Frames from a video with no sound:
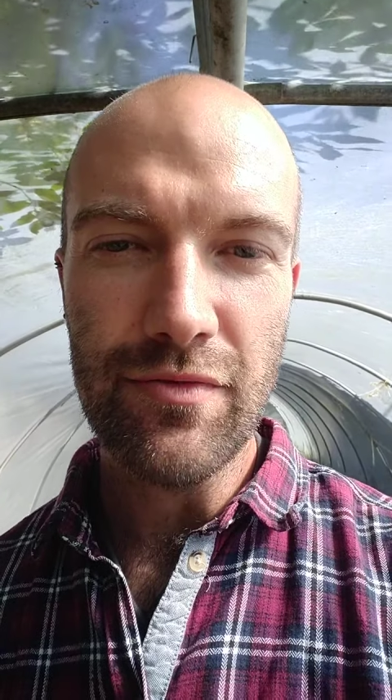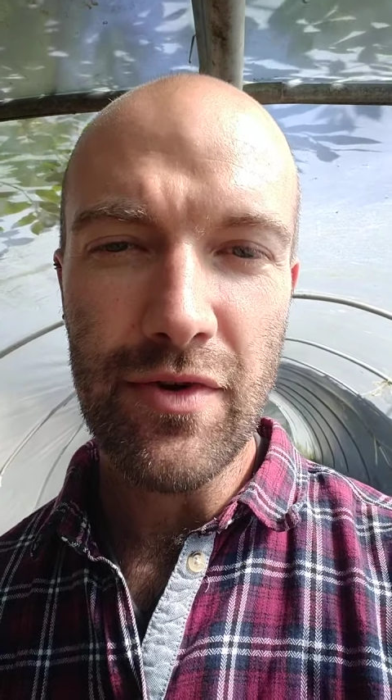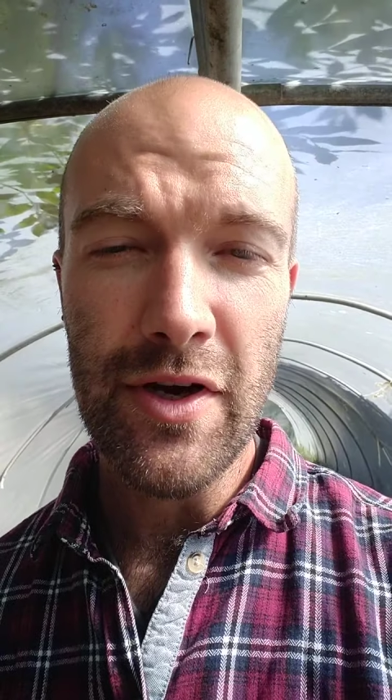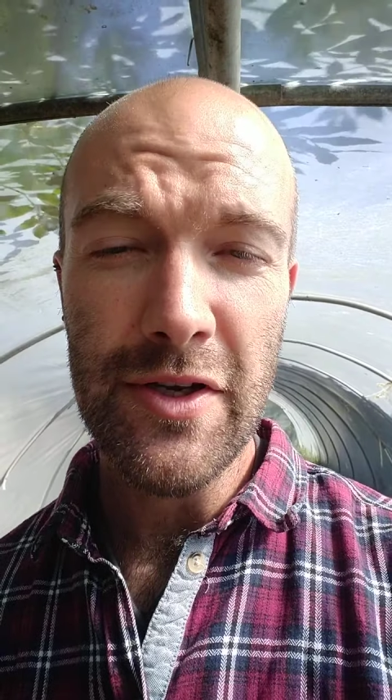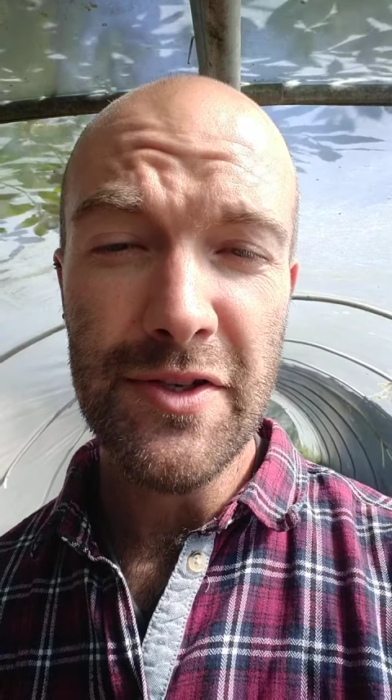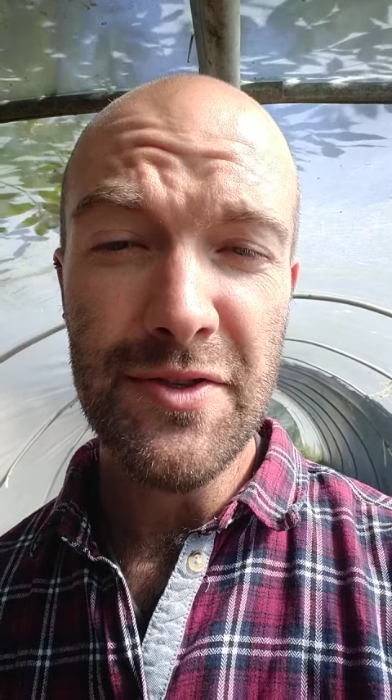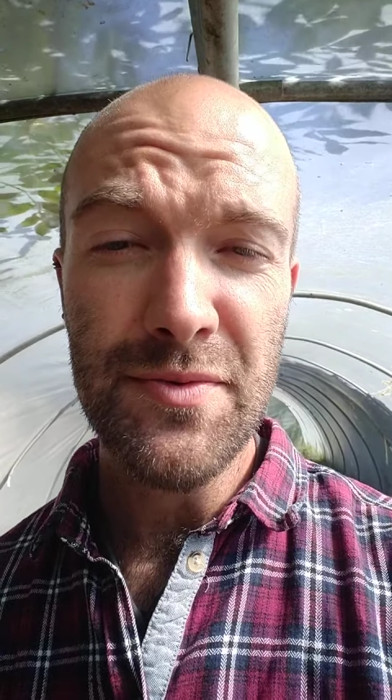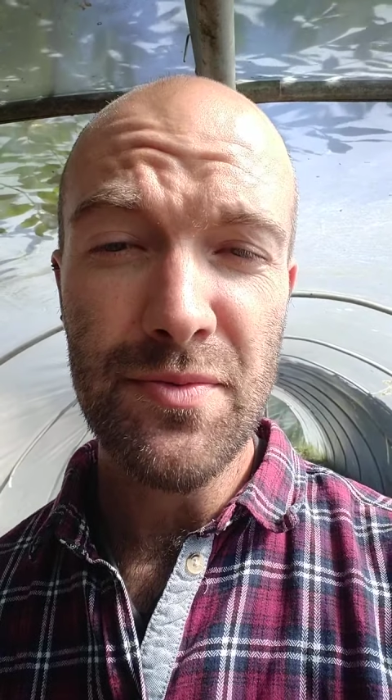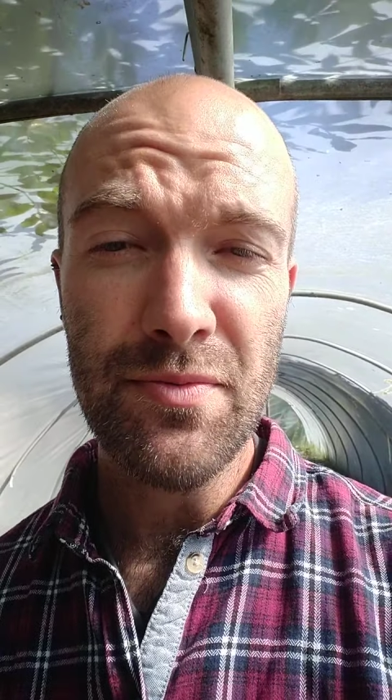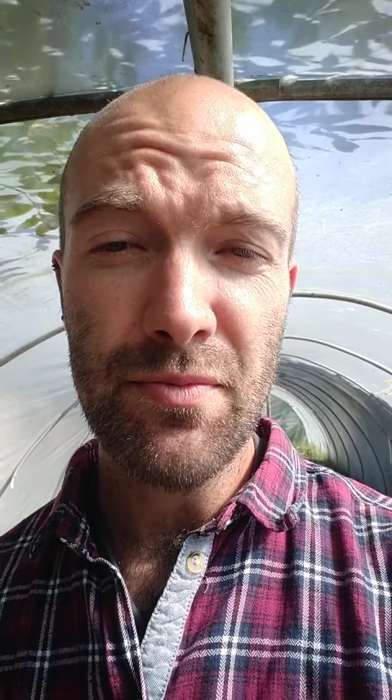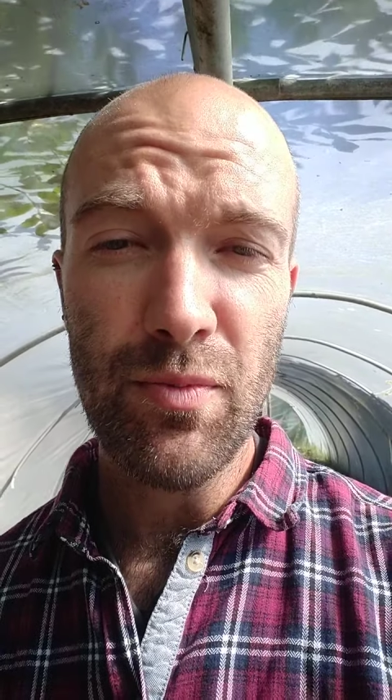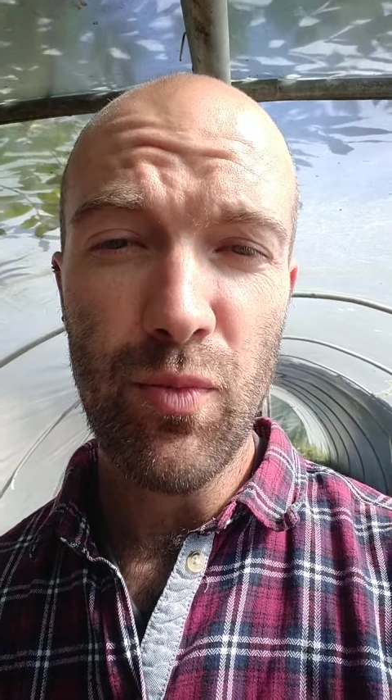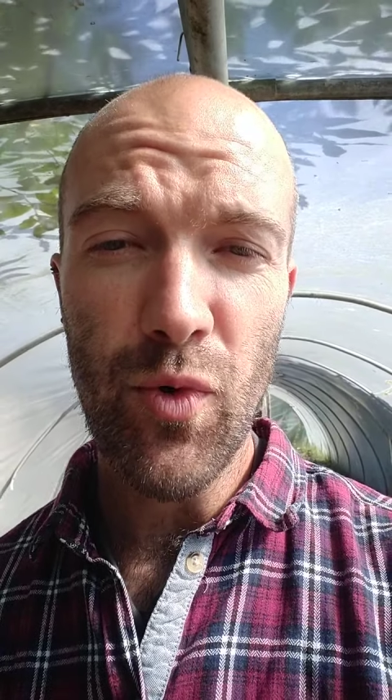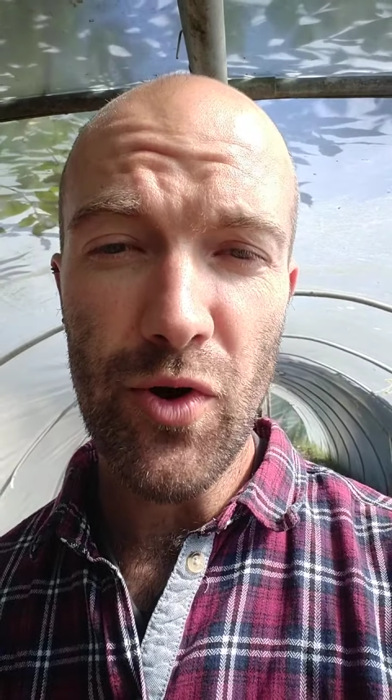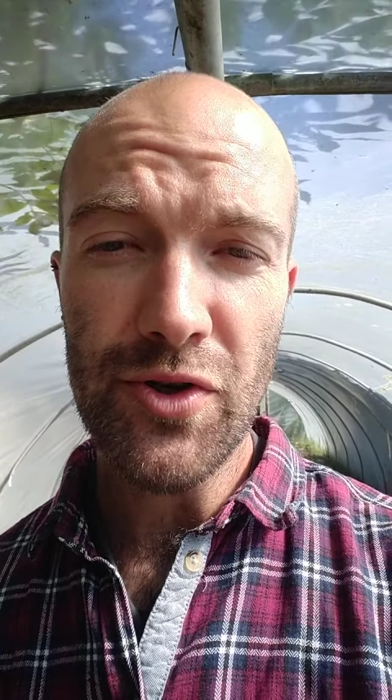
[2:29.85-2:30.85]
rice
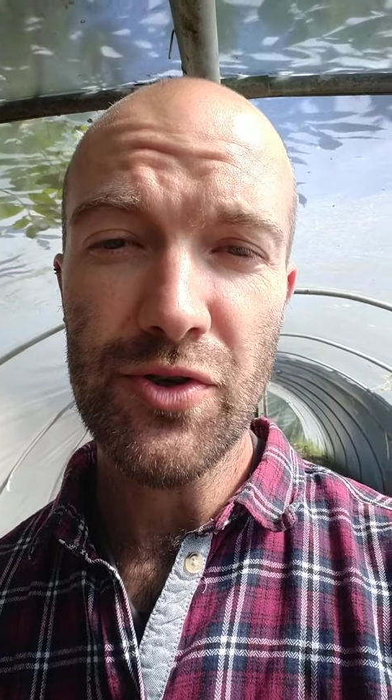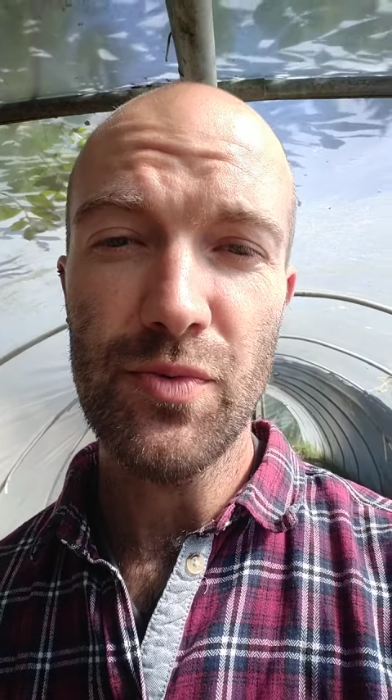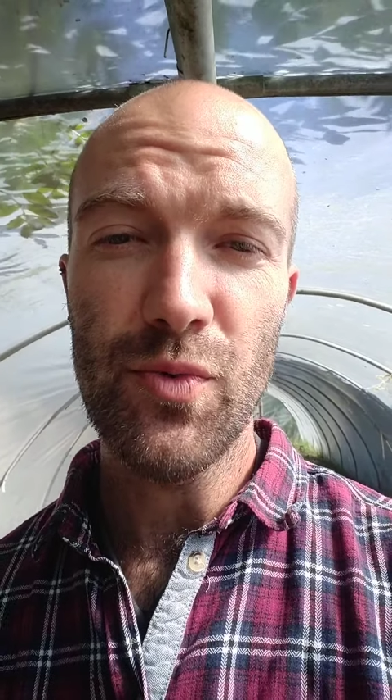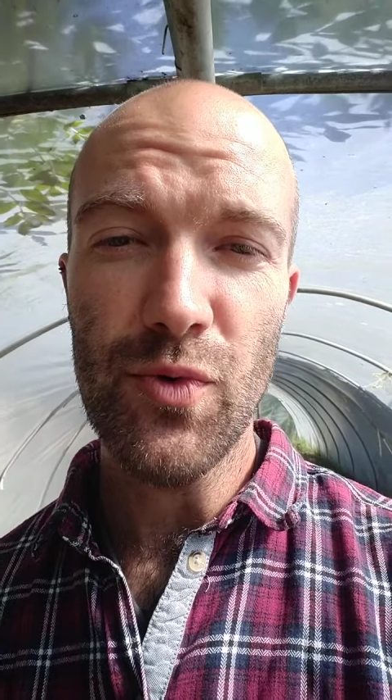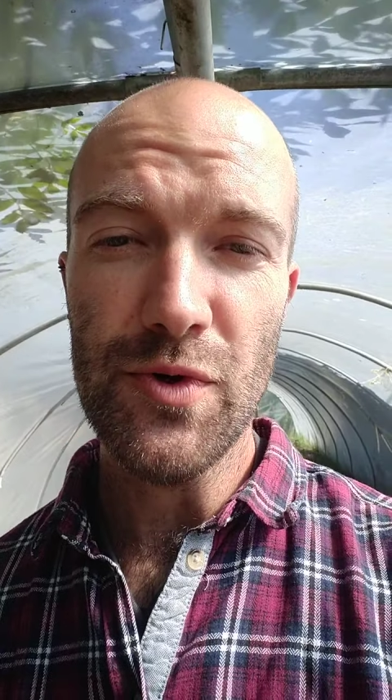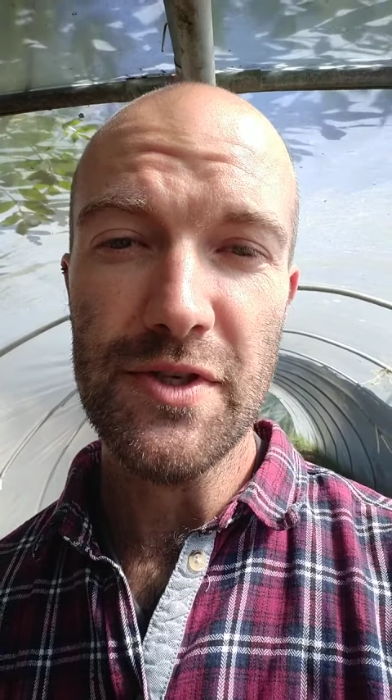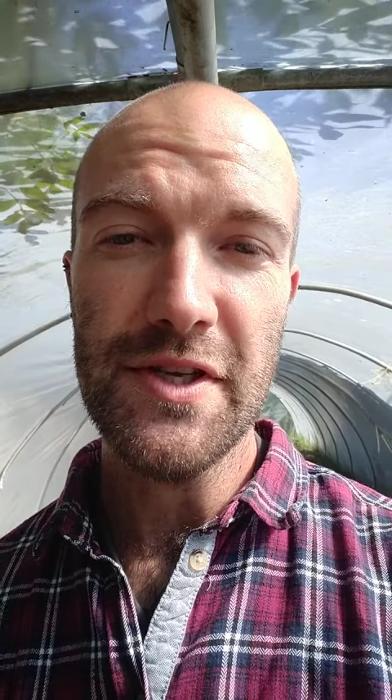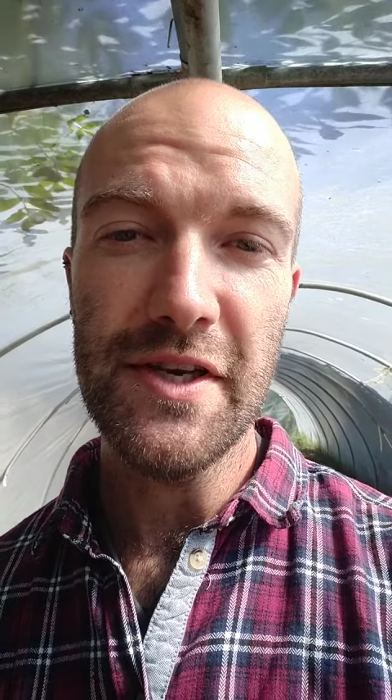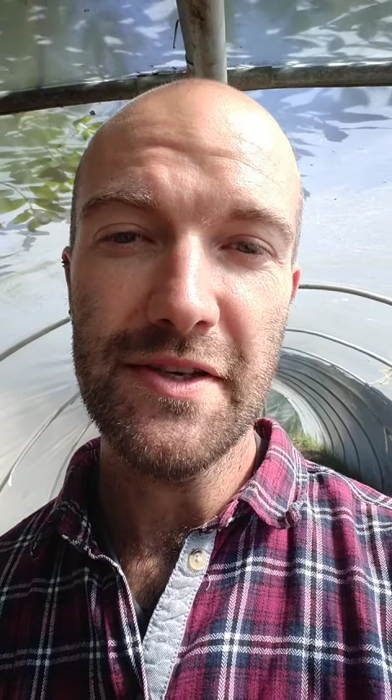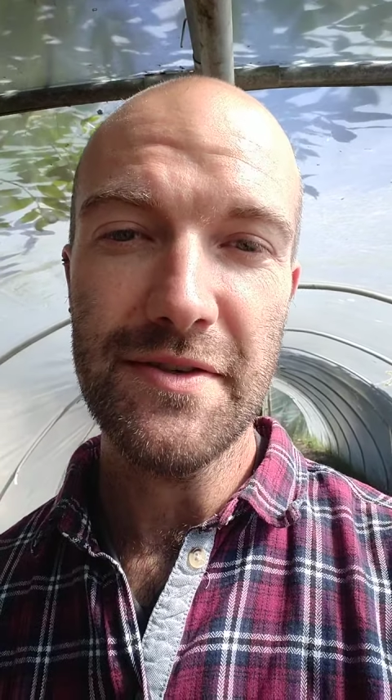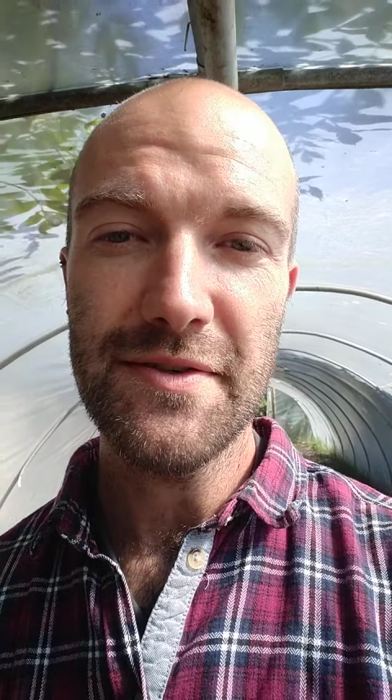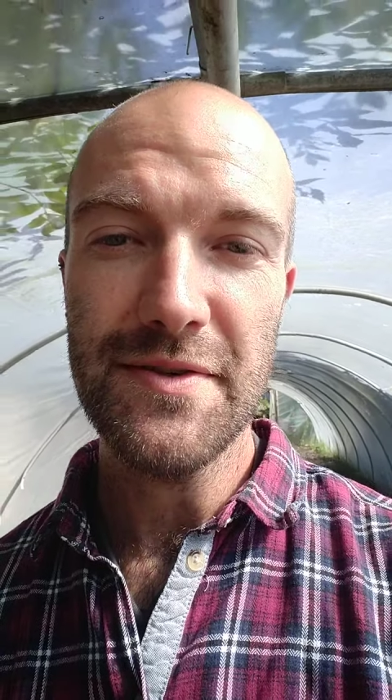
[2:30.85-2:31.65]
wash water.